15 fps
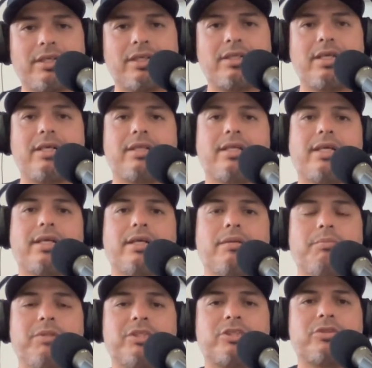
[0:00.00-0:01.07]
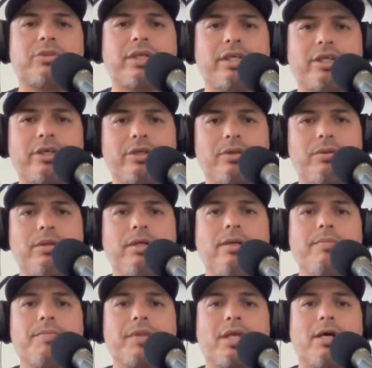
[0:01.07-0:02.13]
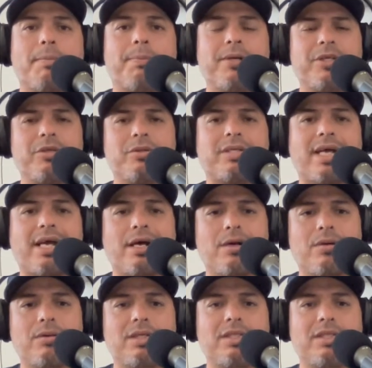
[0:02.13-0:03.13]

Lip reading: They think they can mistreat you, put you down.